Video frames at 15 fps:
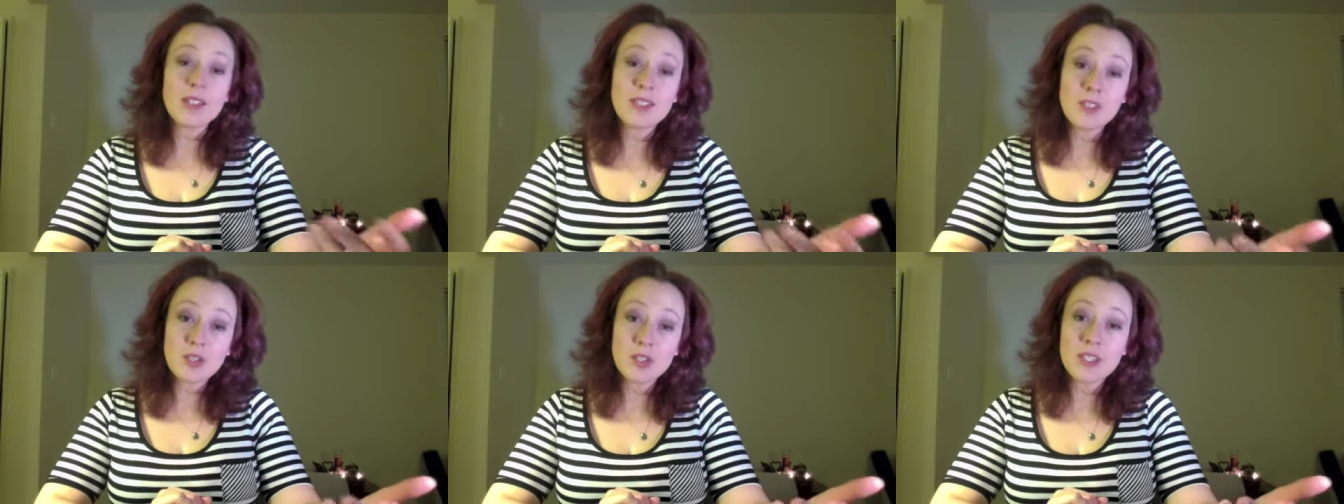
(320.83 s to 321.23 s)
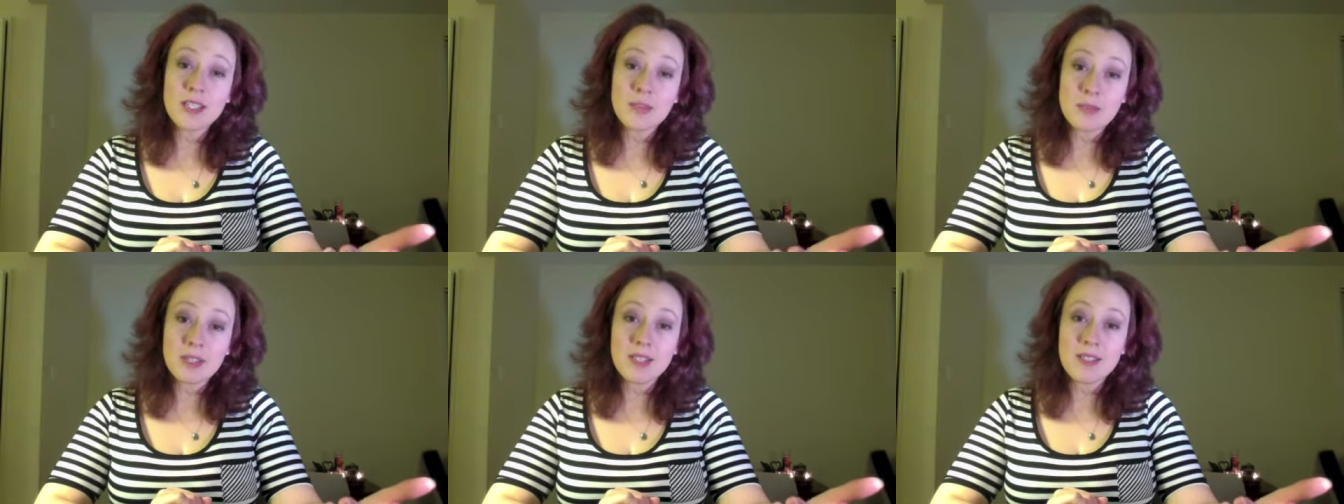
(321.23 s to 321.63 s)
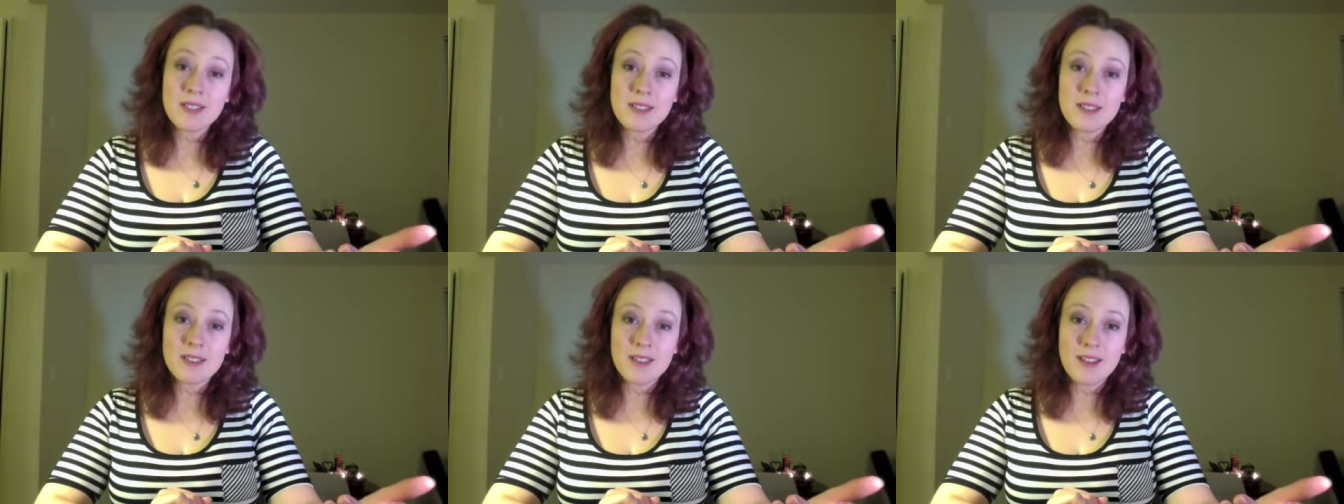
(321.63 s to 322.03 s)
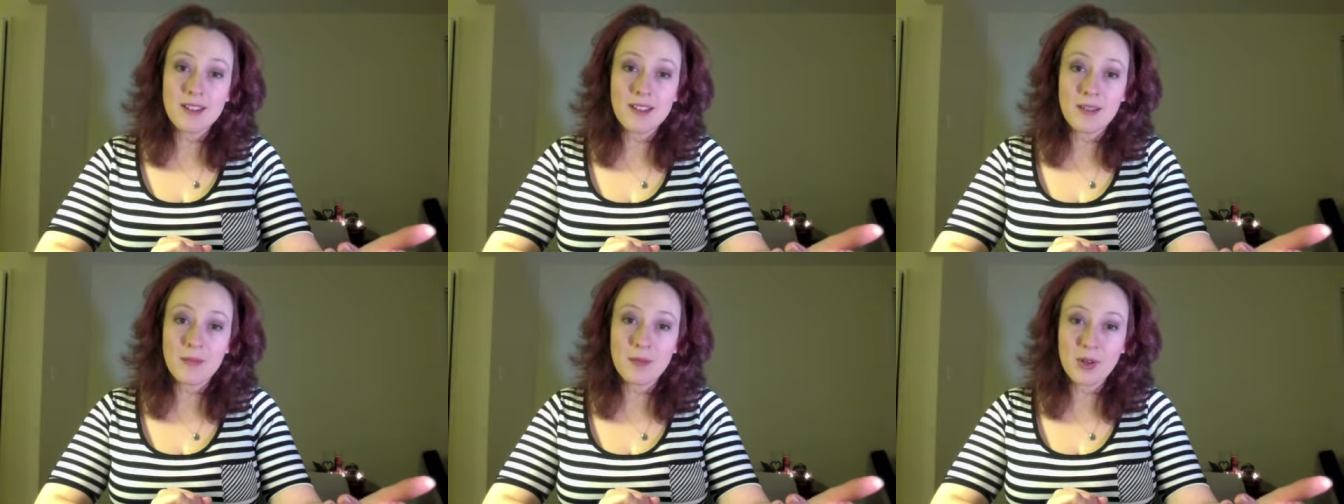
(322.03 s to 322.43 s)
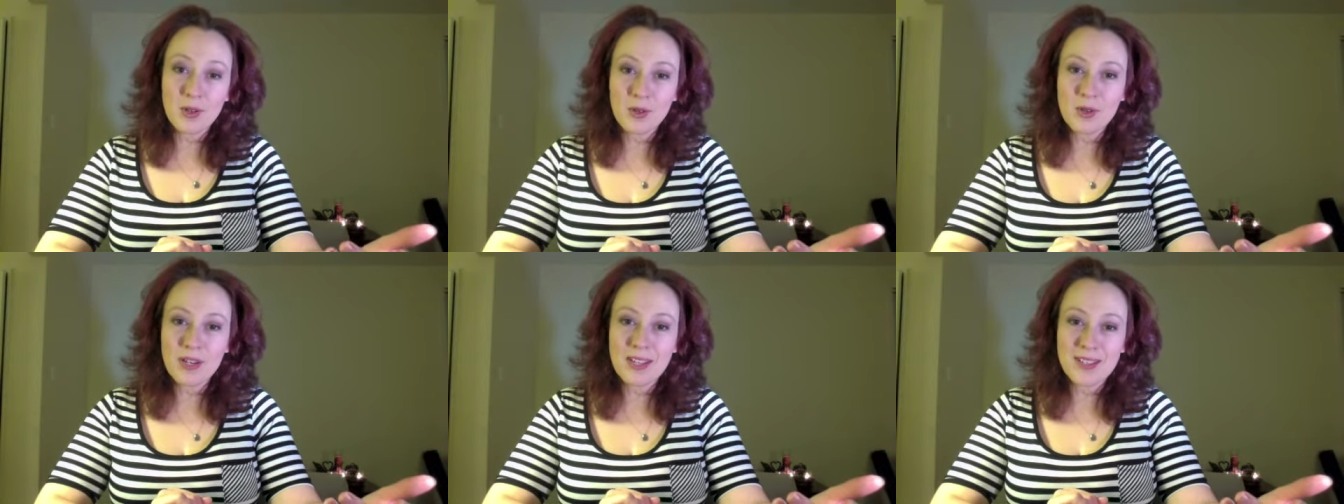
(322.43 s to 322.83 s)
It's interesting because uh,
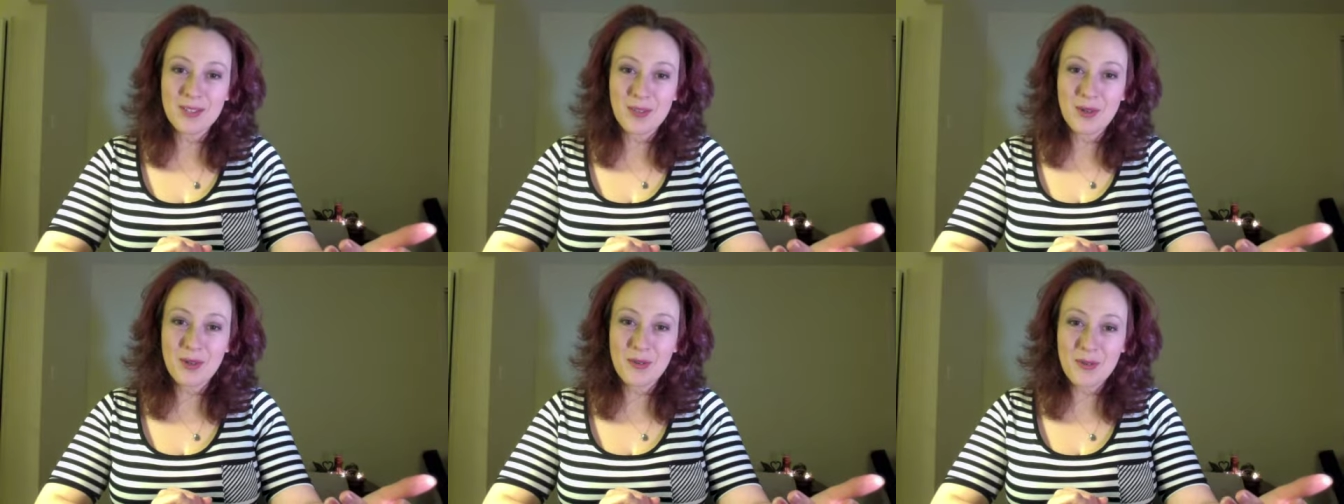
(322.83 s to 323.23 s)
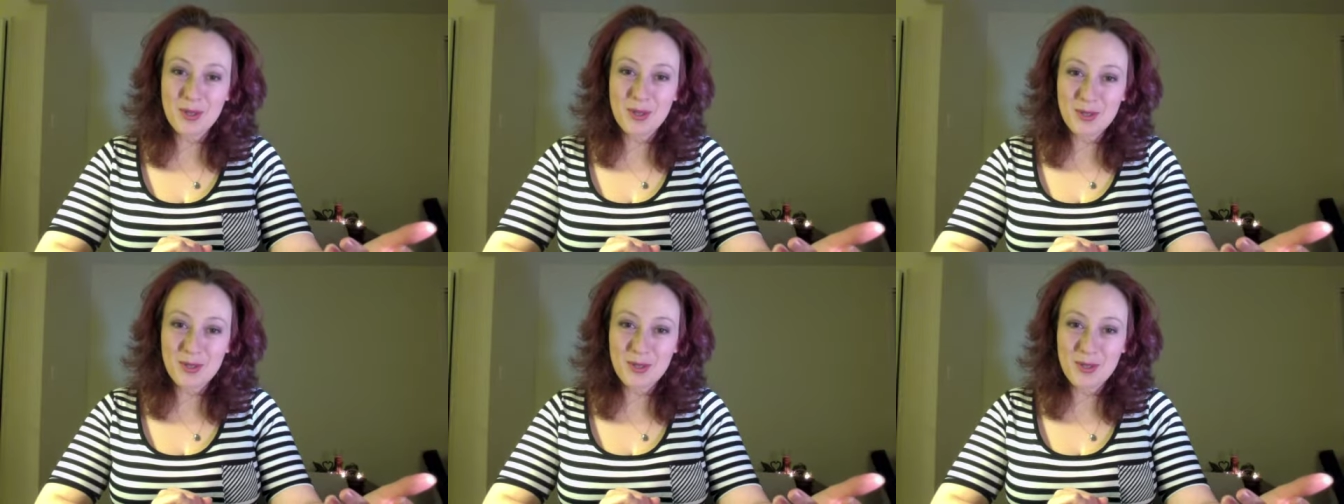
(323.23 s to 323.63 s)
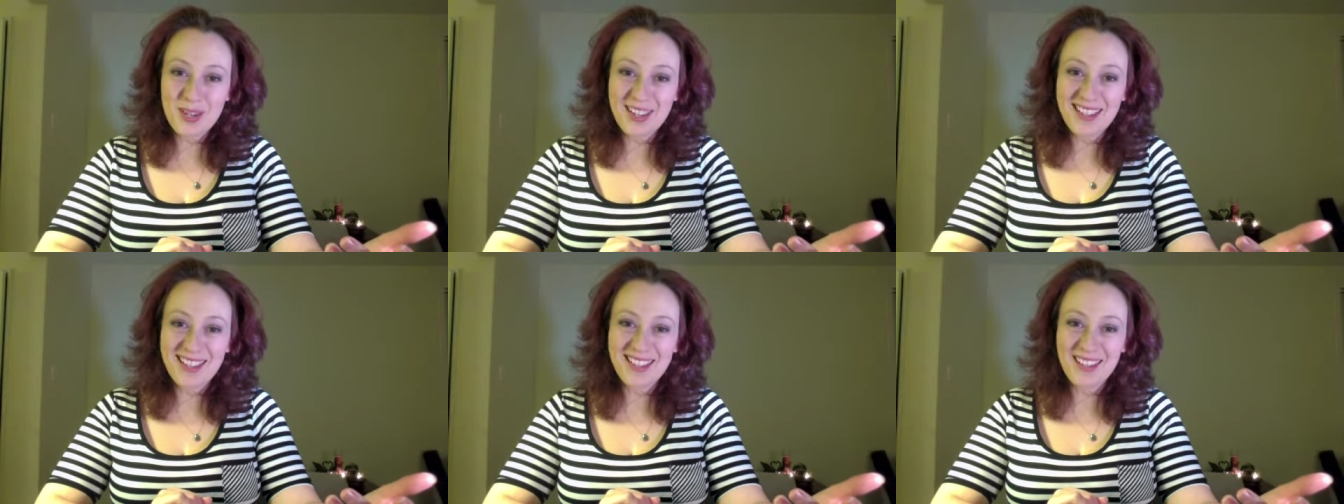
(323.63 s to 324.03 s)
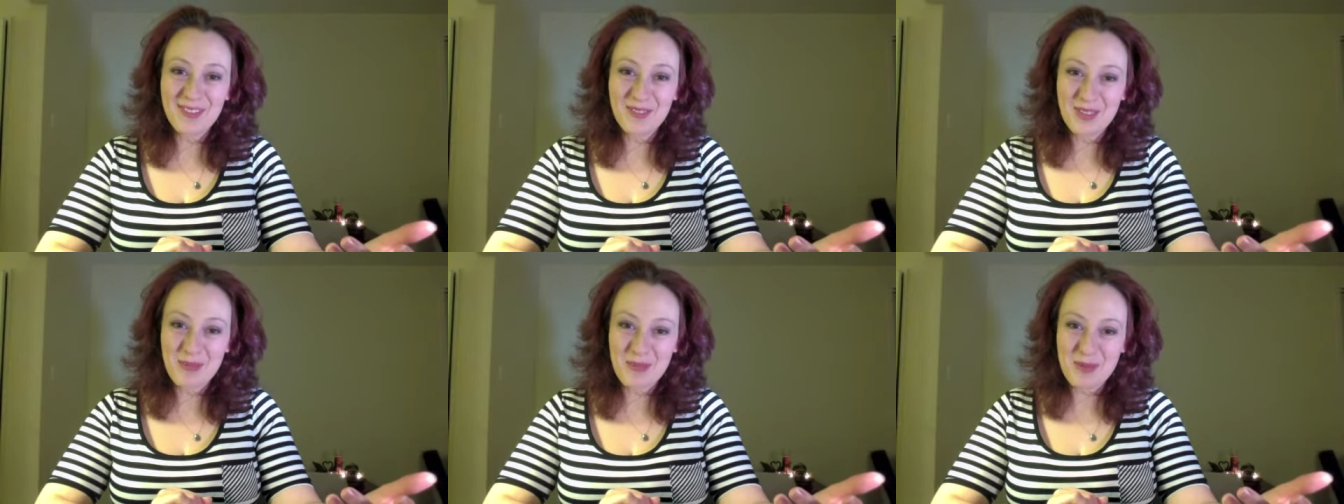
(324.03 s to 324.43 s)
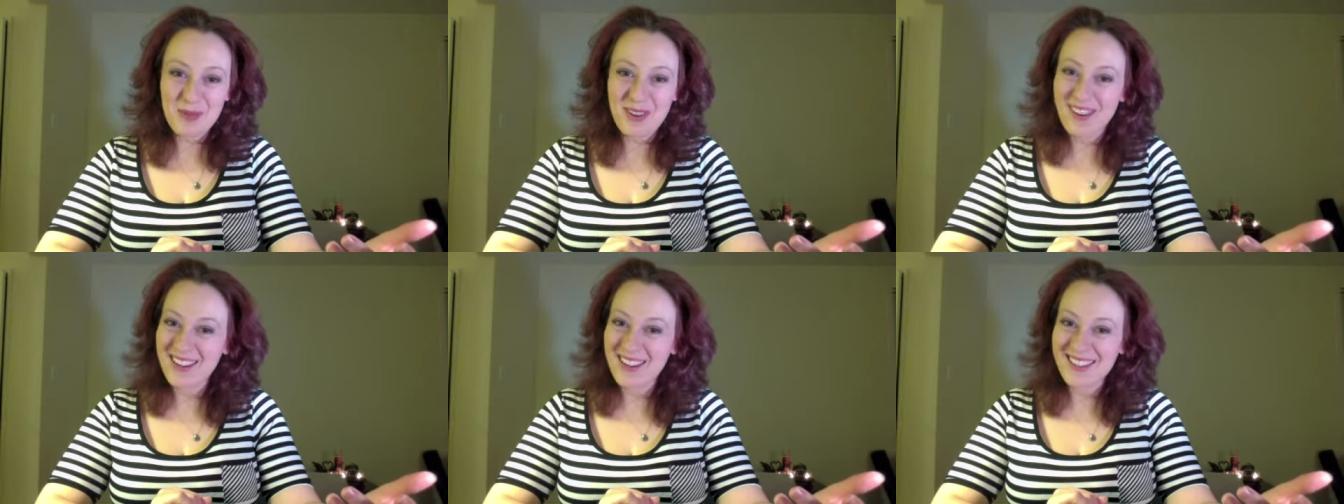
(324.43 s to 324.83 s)
Mercury is going retrograde in
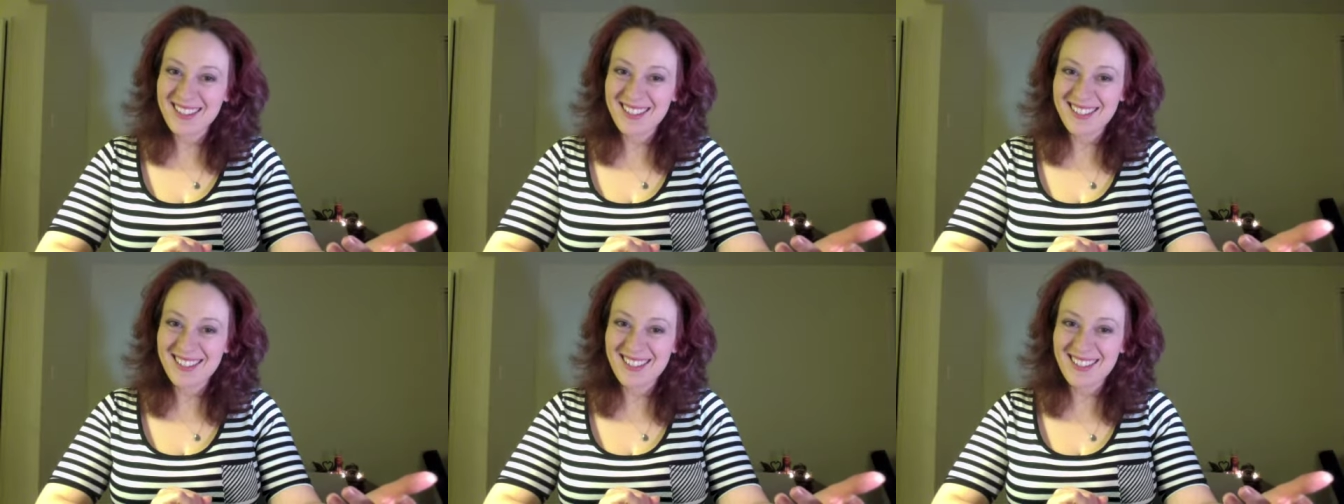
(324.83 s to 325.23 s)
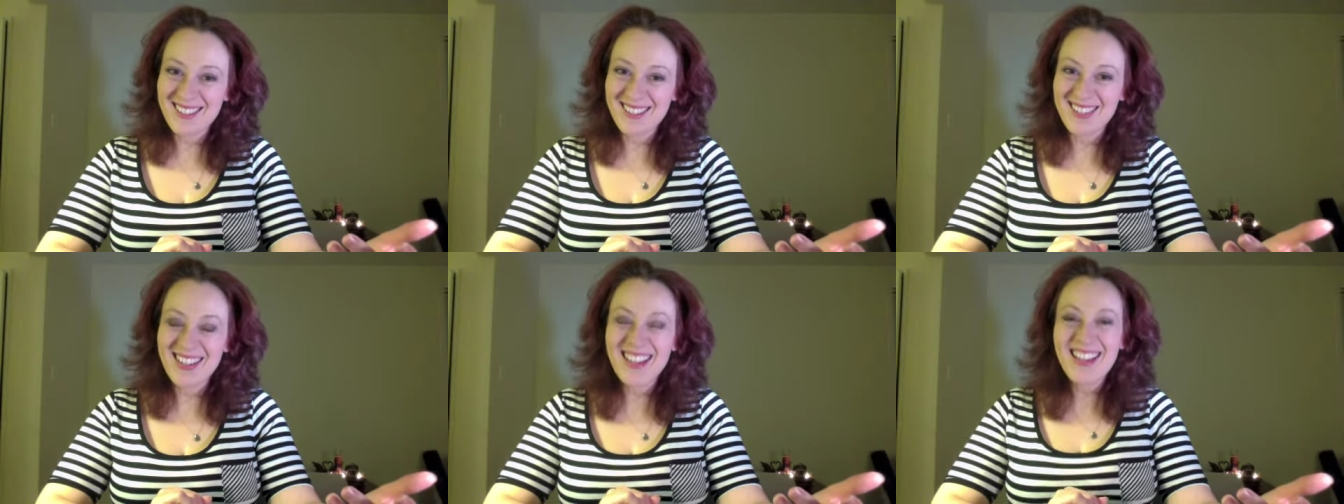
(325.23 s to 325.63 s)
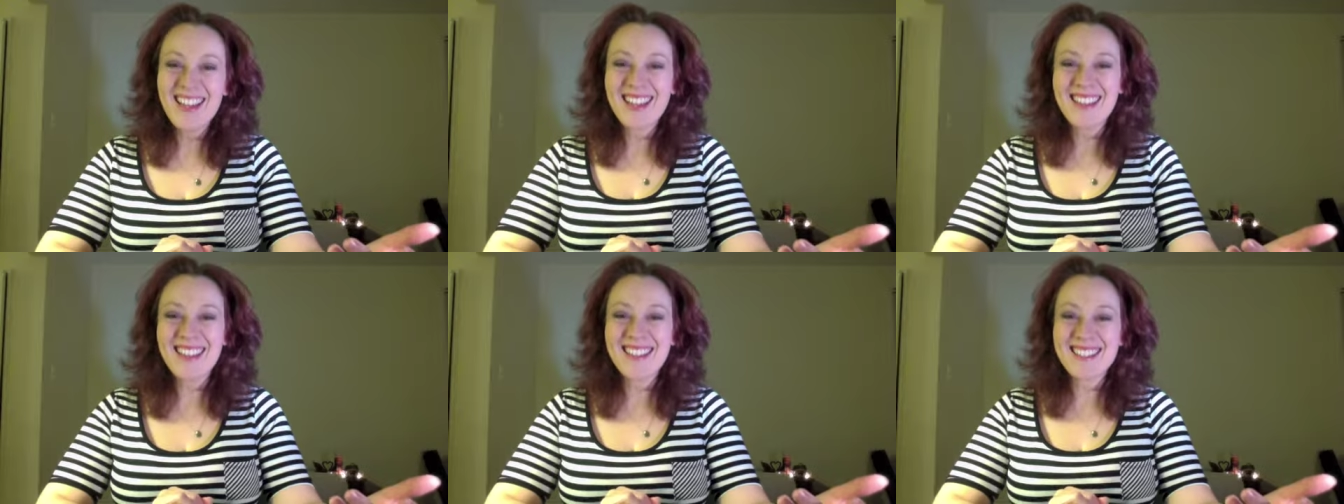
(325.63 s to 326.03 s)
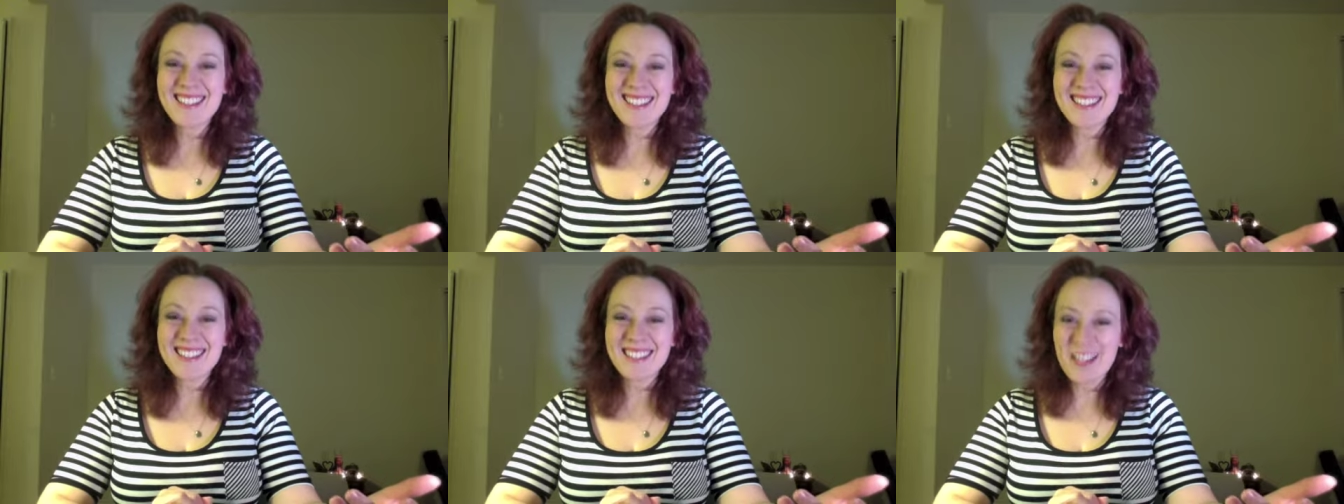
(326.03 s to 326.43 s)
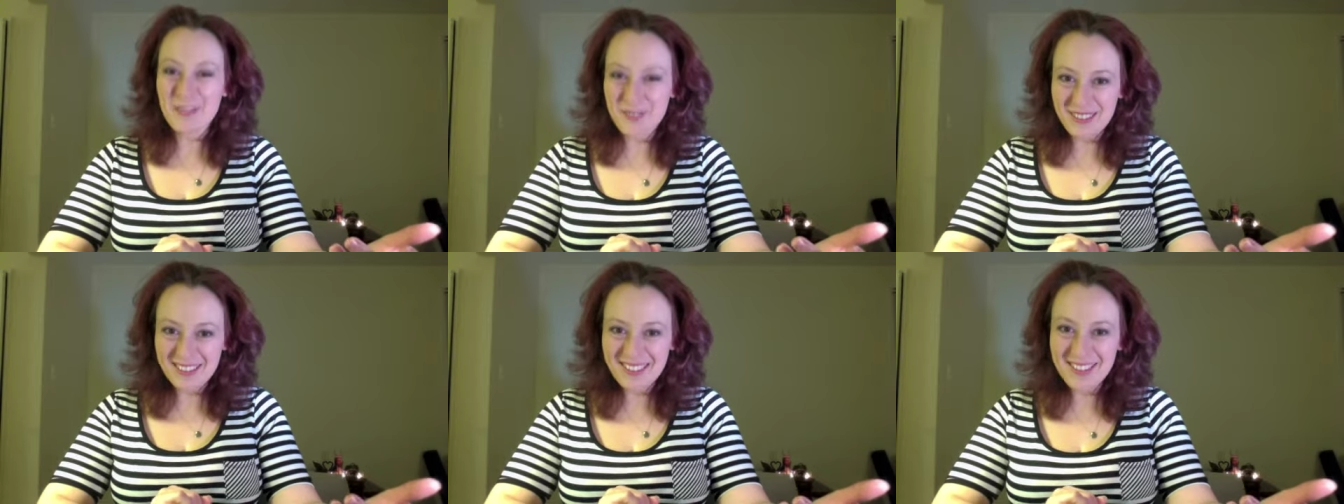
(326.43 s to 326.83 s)
February. So this is
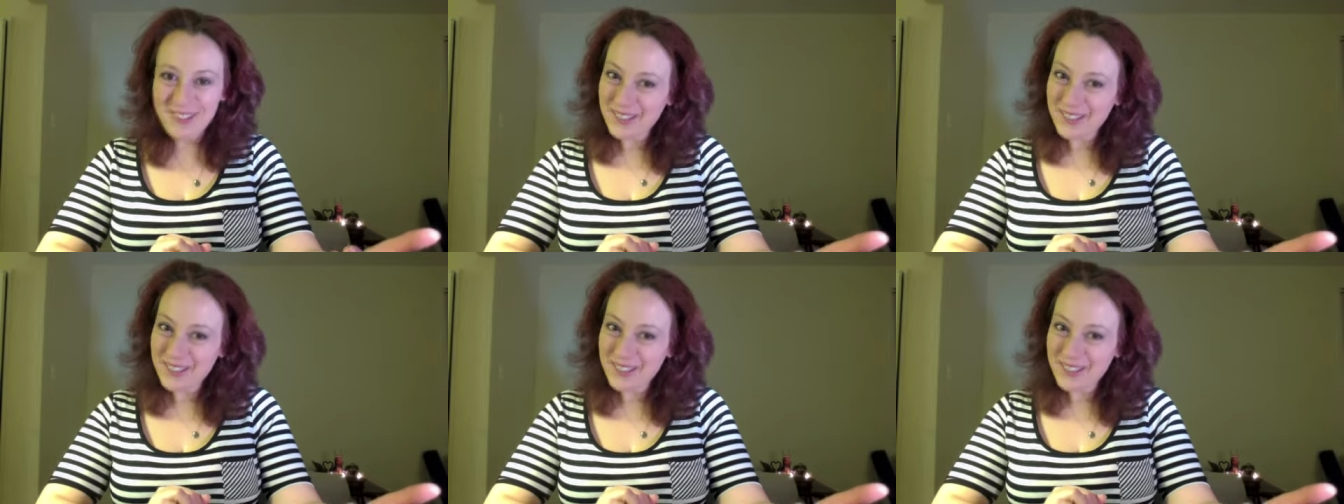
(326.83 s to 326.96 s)
definitely your